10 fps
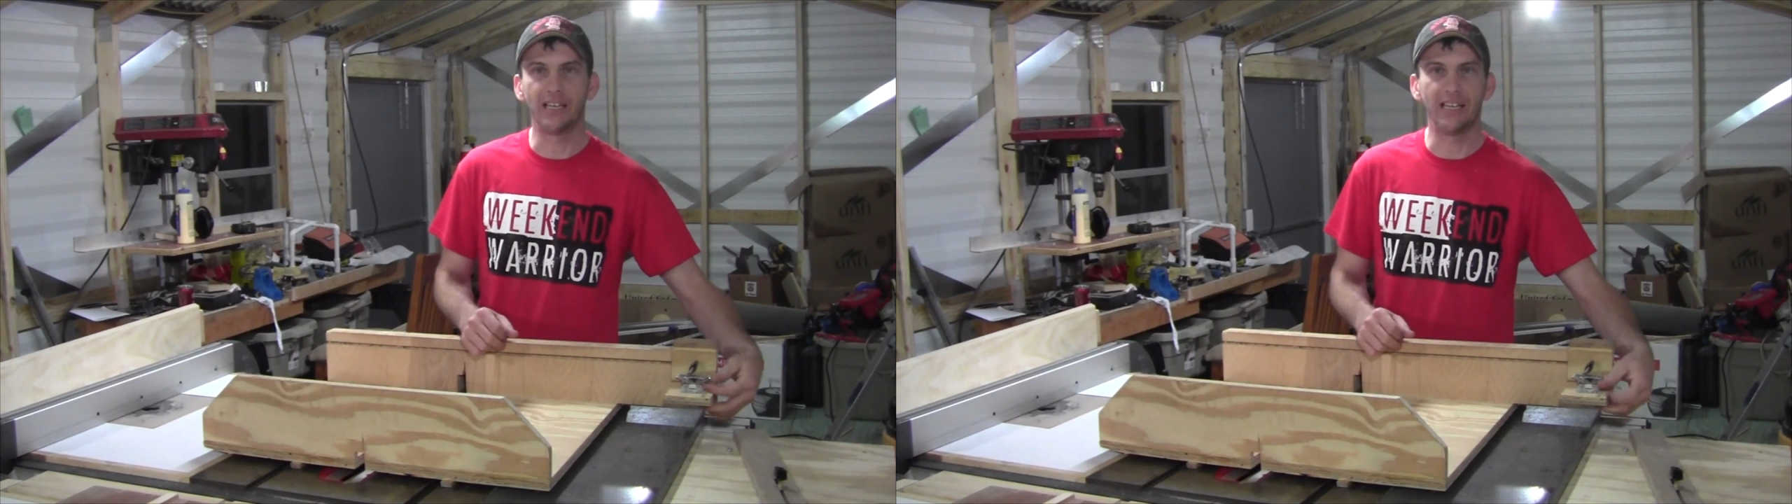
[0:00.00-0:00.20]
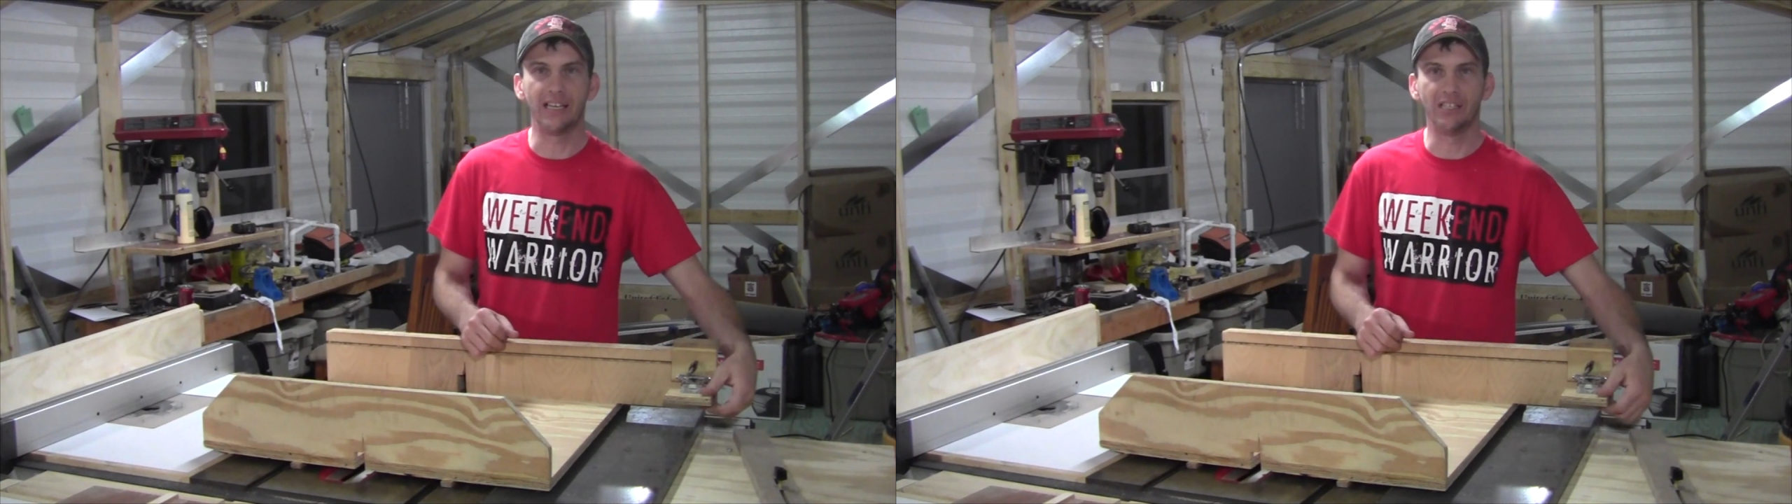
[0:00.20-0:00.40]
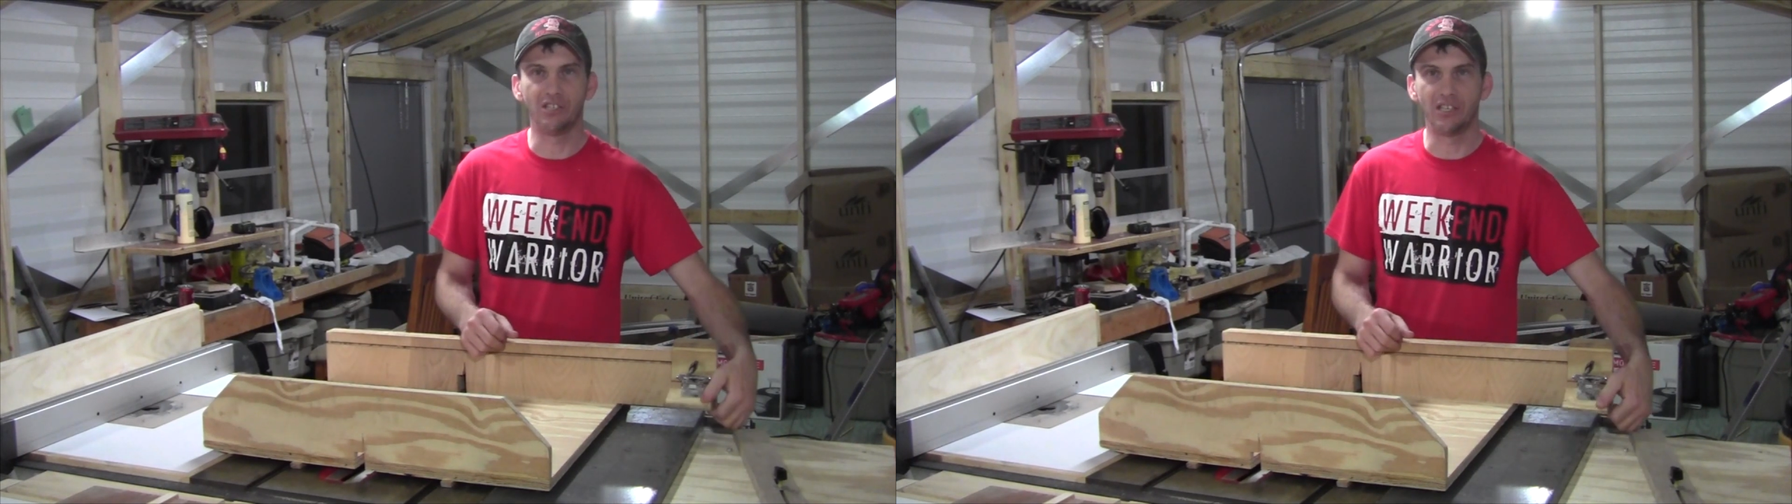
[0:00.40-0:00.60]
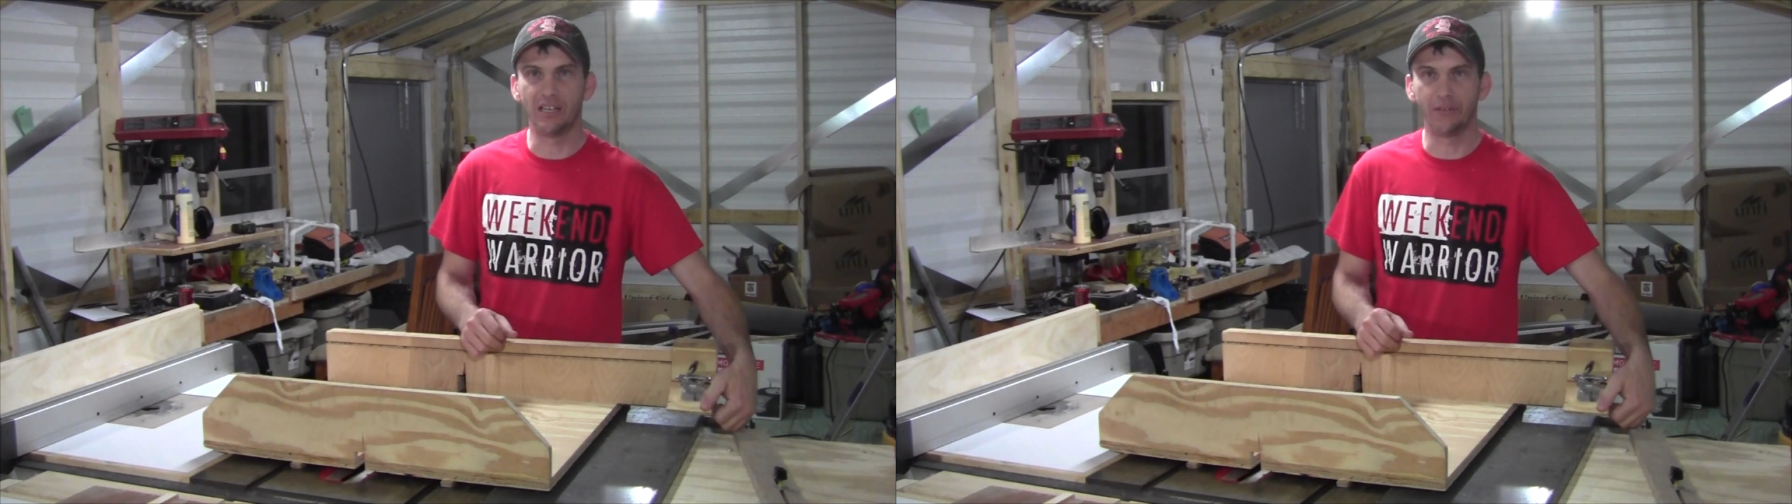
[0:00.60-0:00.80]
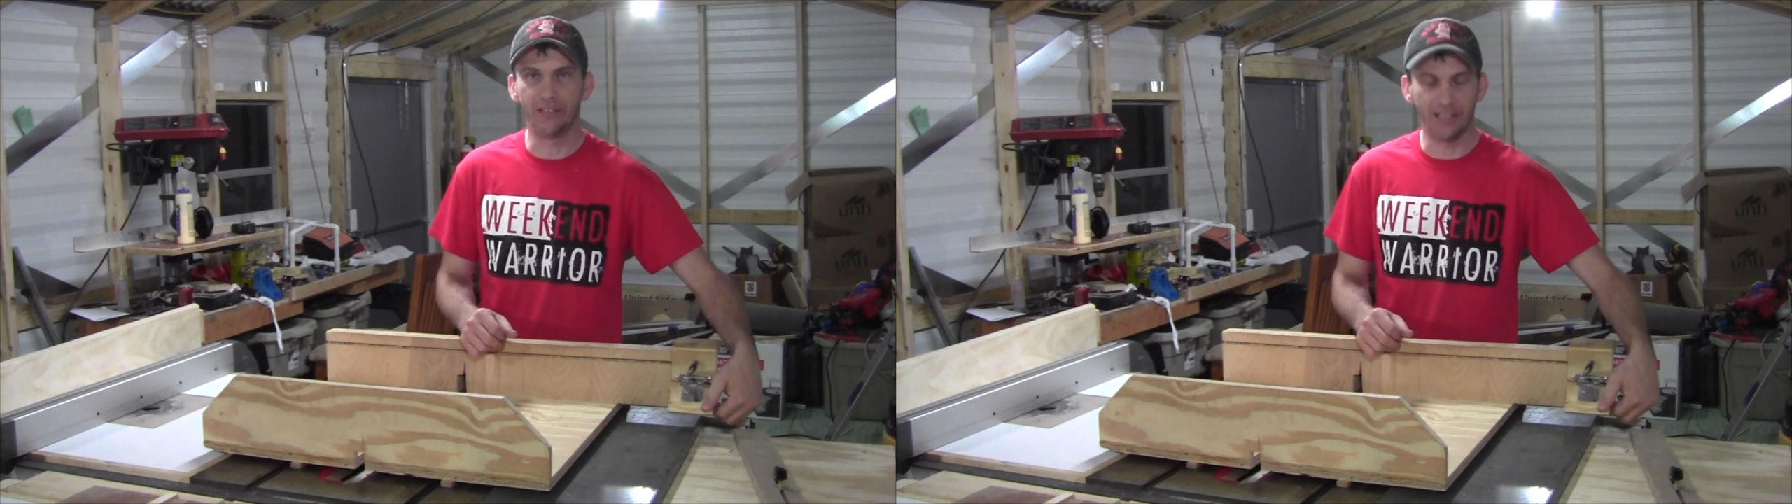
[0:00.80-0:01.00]
hinge and
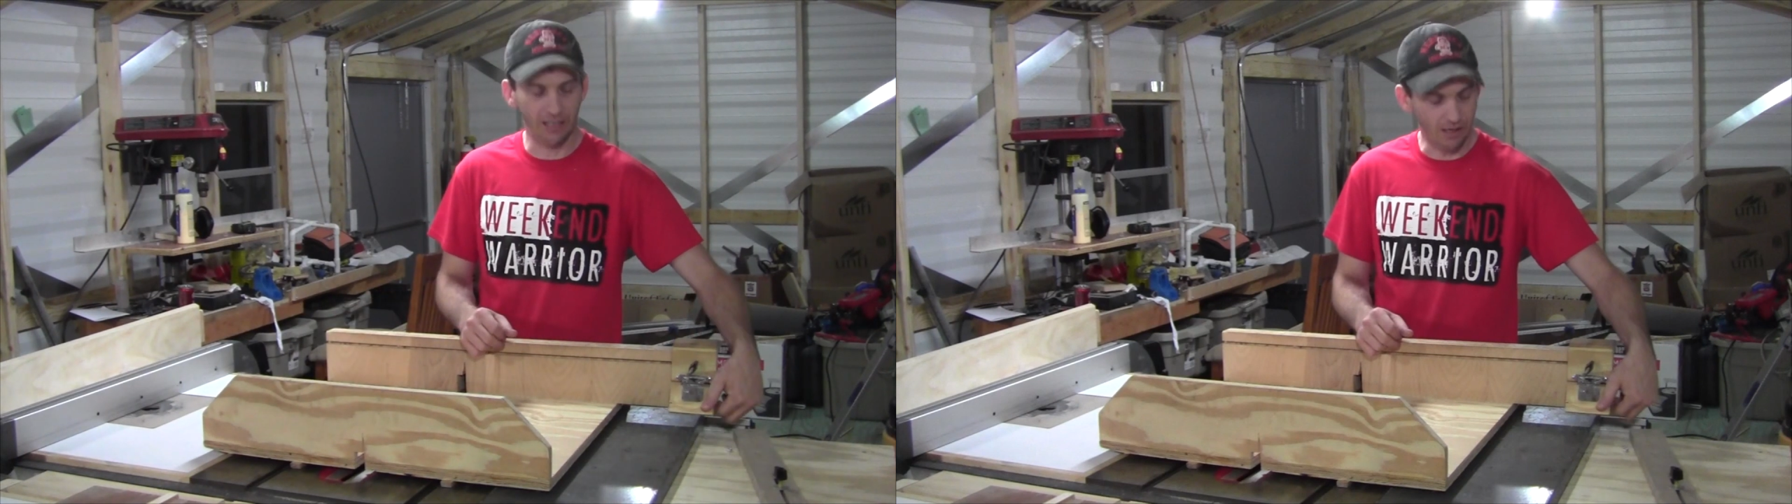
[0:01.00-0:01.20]
everything